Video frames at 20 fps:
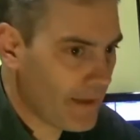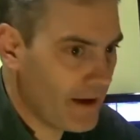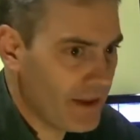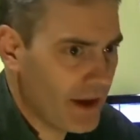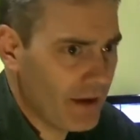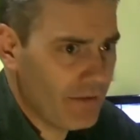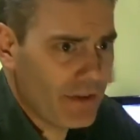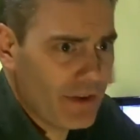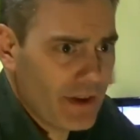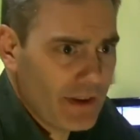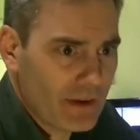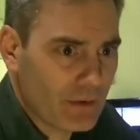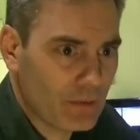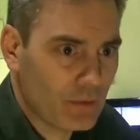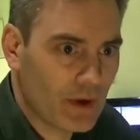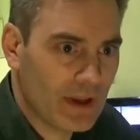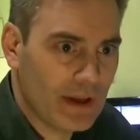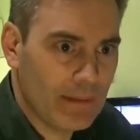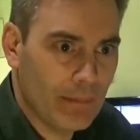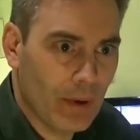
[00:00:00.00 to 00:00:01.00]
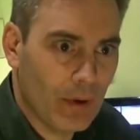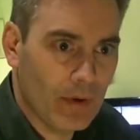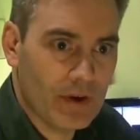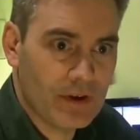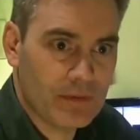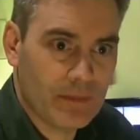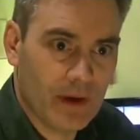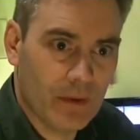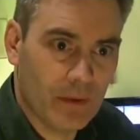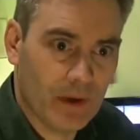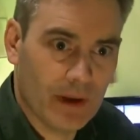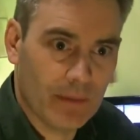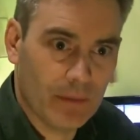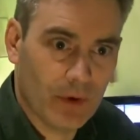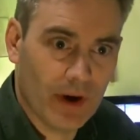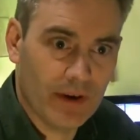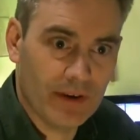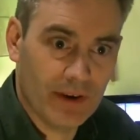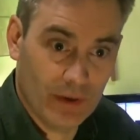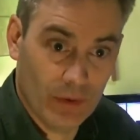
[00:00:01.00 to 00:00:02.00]
The other thing that really bothers me when I'm
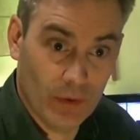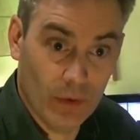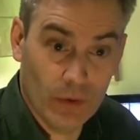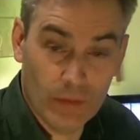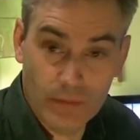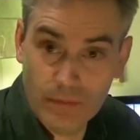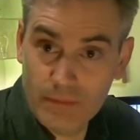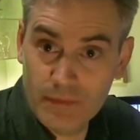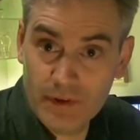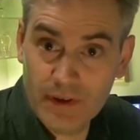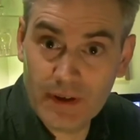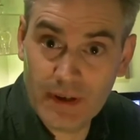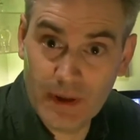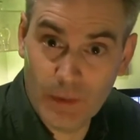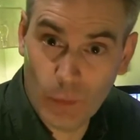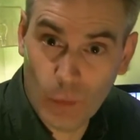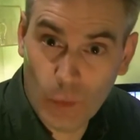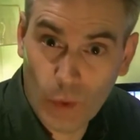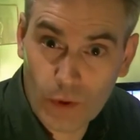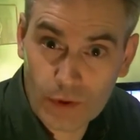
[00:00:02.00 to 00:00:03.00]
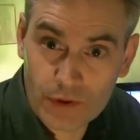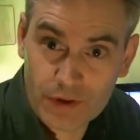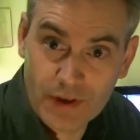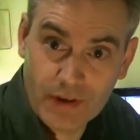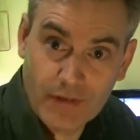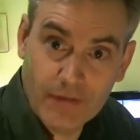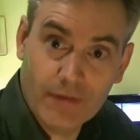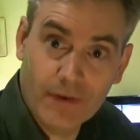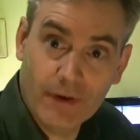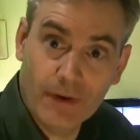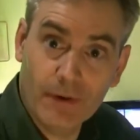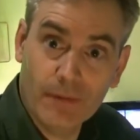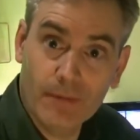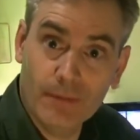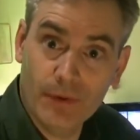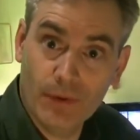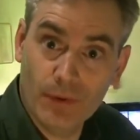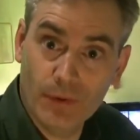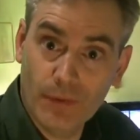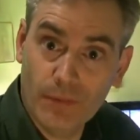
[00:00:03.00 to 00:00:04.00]
writing, or particularly watching
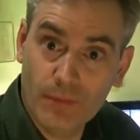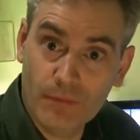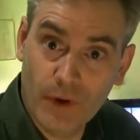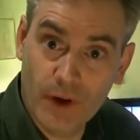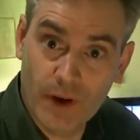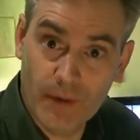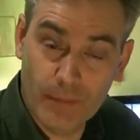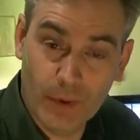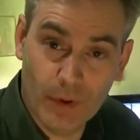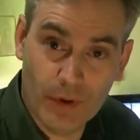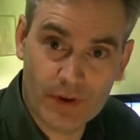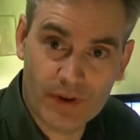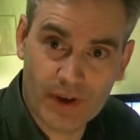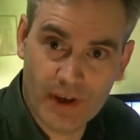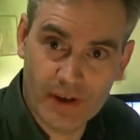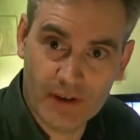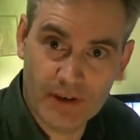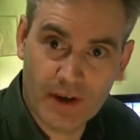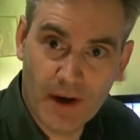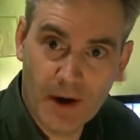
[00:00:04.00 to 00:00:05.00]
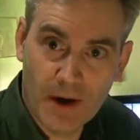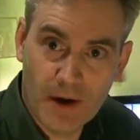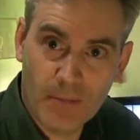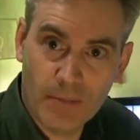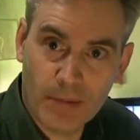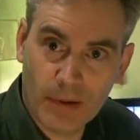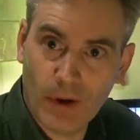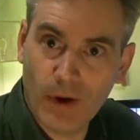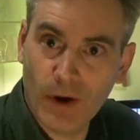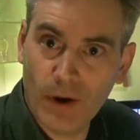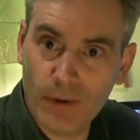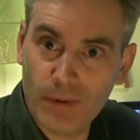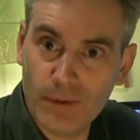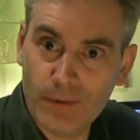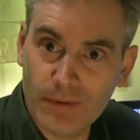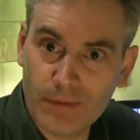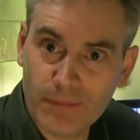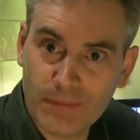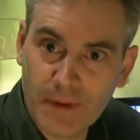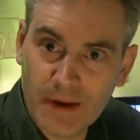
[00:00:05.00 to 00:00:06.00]
films or reading books, is plot
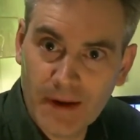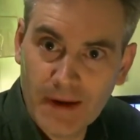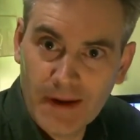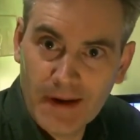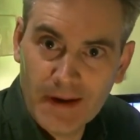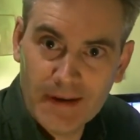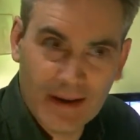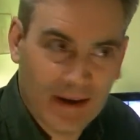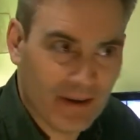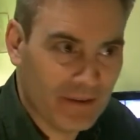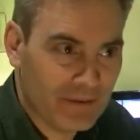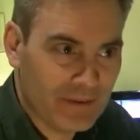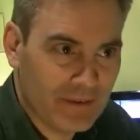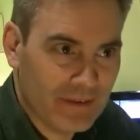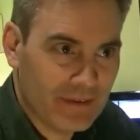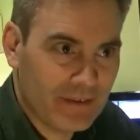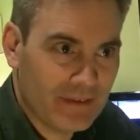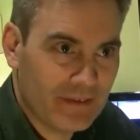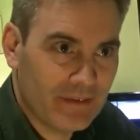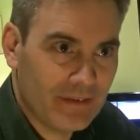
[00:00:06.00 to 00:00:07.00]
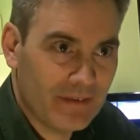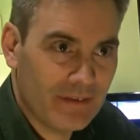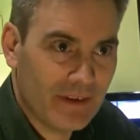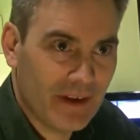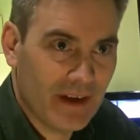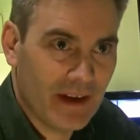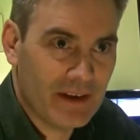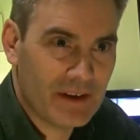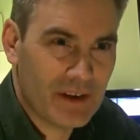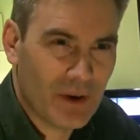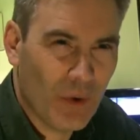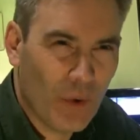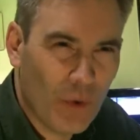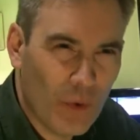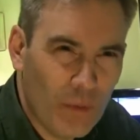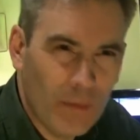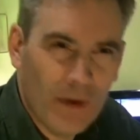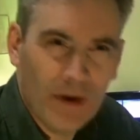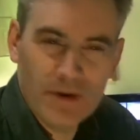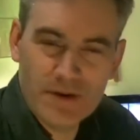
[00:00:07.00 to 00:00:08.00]
holes. Now, it's
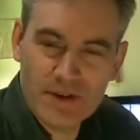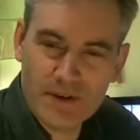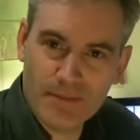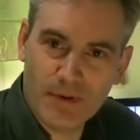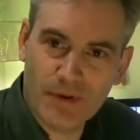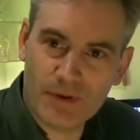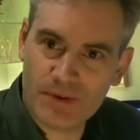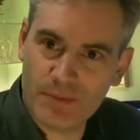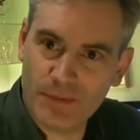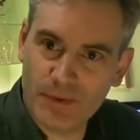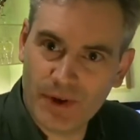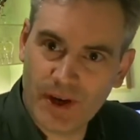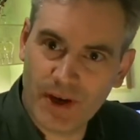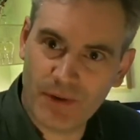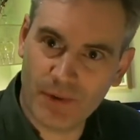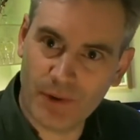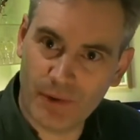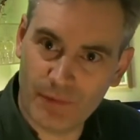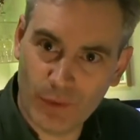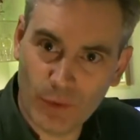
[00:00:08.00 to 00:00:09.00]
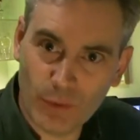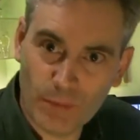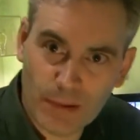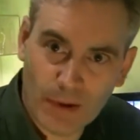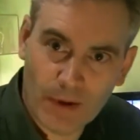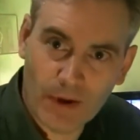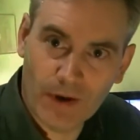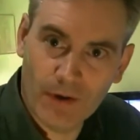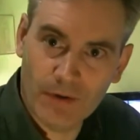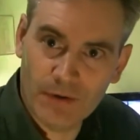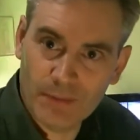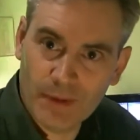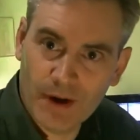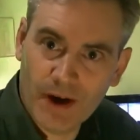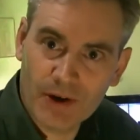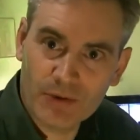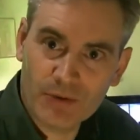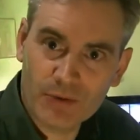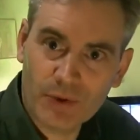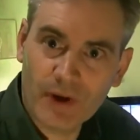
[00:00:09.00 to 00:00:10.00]
almost impossible to get rid of all plot holes, but
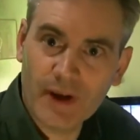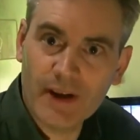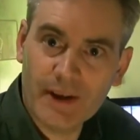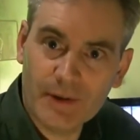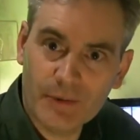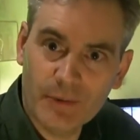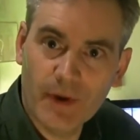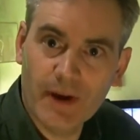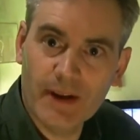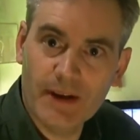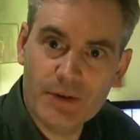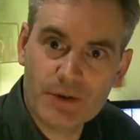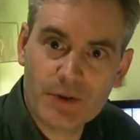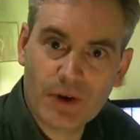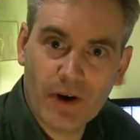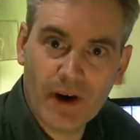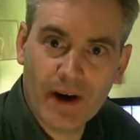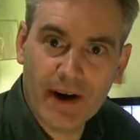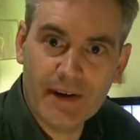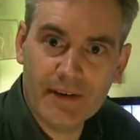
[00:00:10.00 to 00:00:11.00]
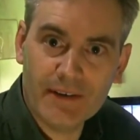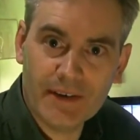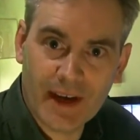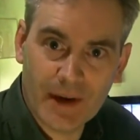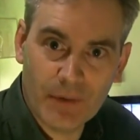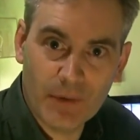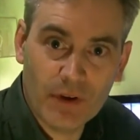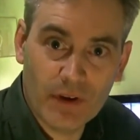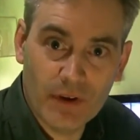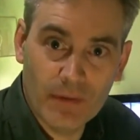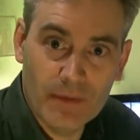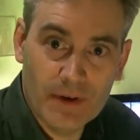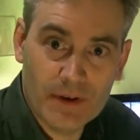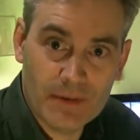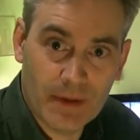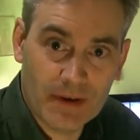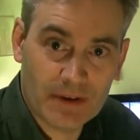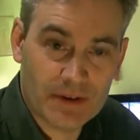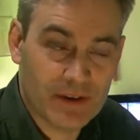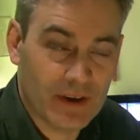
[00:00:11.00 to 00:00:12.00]
I really try to get rid of them as
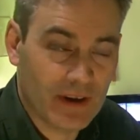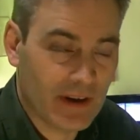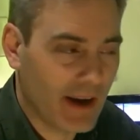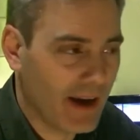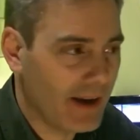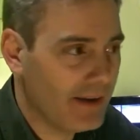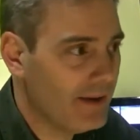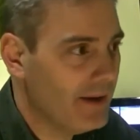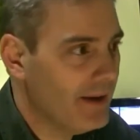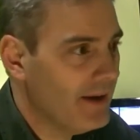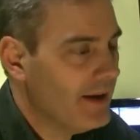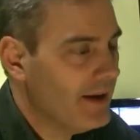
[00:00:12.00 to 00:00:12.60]
much as I can.